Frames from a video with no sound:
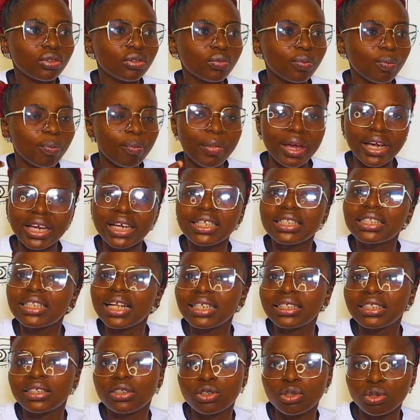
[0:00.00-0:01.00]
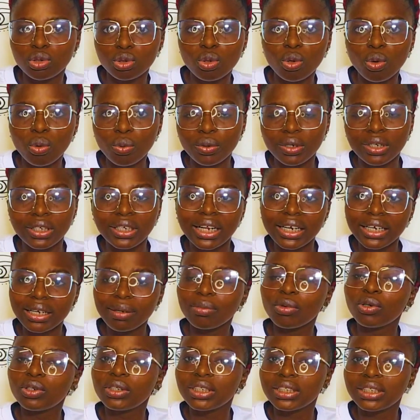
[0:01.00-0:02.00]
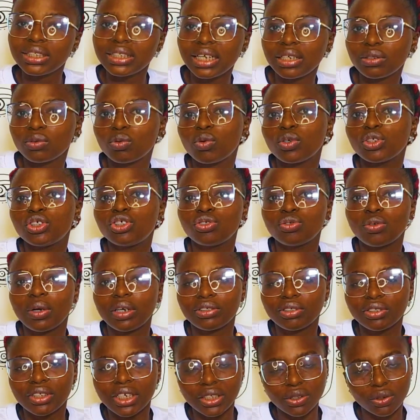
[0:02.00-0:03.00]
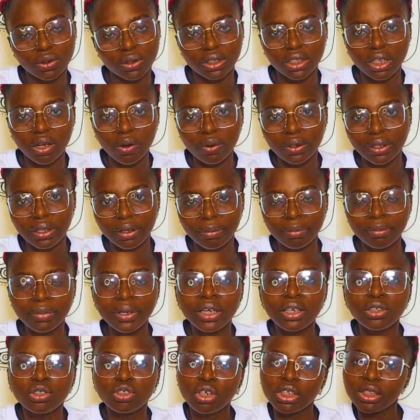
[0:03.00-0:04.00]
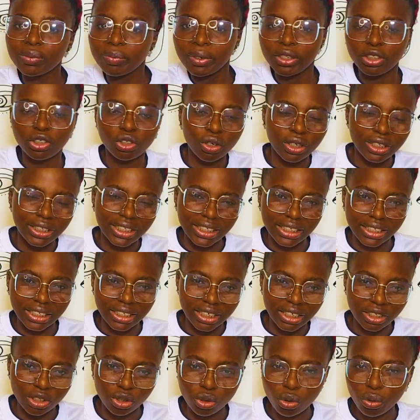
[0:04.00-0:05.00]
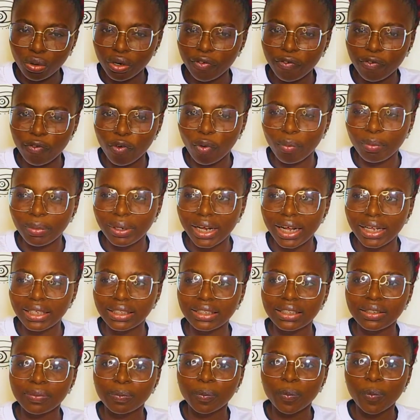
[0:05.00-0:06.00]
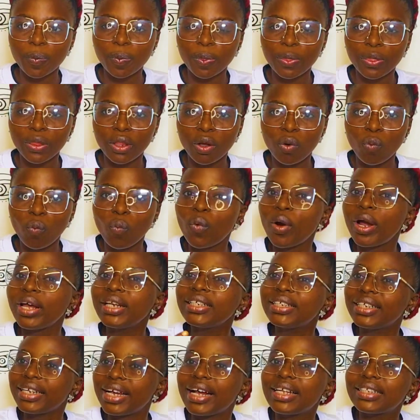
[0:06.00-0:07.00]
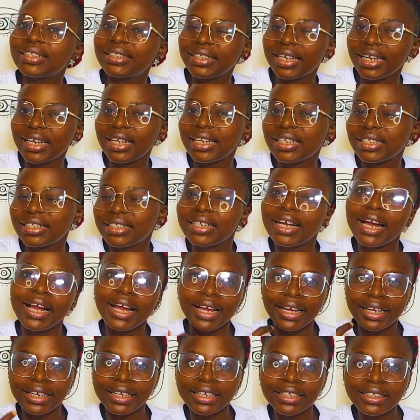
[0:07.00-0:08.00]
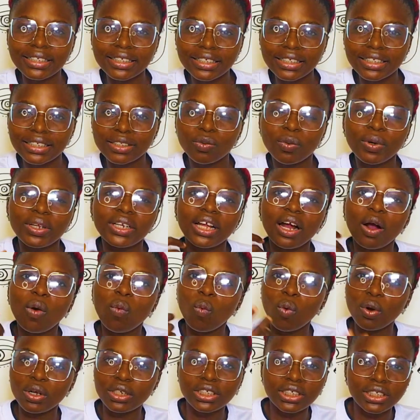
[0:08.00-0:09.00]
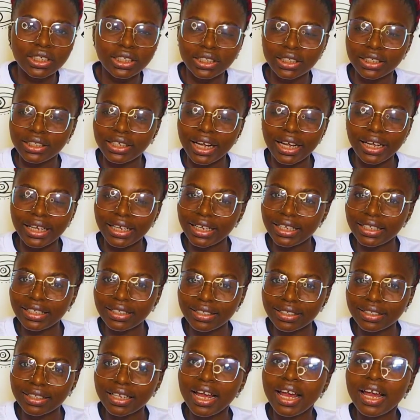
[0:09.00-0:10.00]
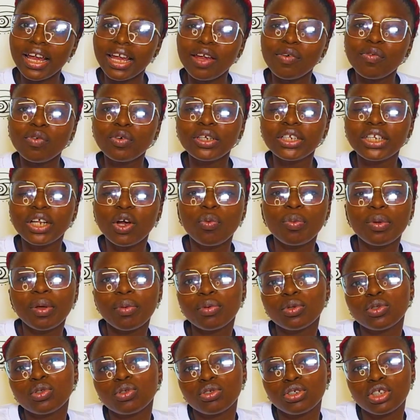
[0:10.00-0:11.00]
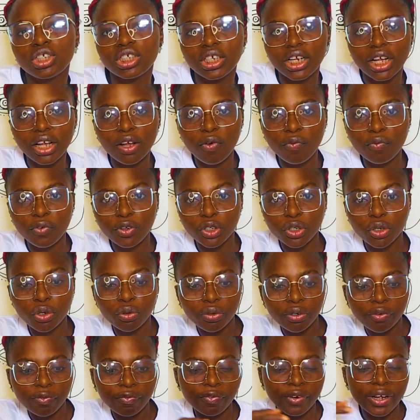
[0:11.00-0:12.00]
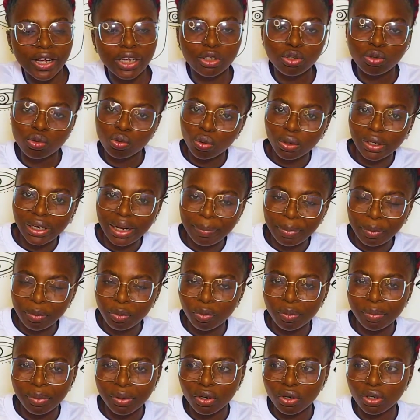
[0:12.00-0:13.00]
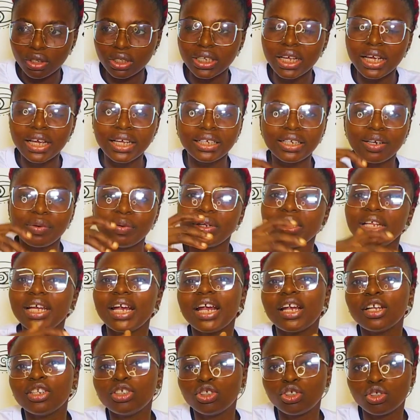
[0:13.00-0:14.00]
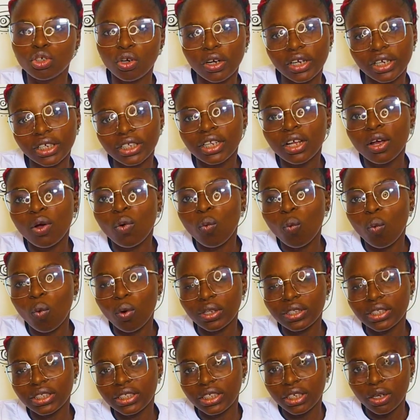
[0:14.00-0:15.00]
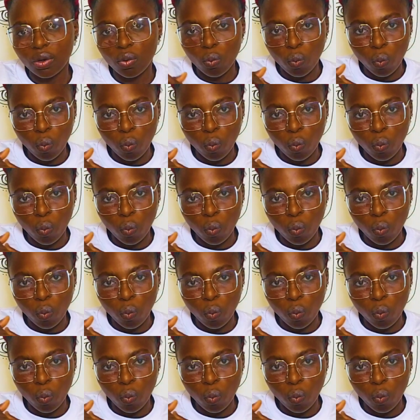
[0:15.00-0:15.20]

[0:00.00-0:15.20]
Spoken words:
make it as a story. Let them understand what you are trying to tell them. Just make sure it is in a story form that when they are saying it, they are engaging it. When they are watching it, they are engaging it. Even they will be able to share your video, refer it to other people, because they really enjoy what they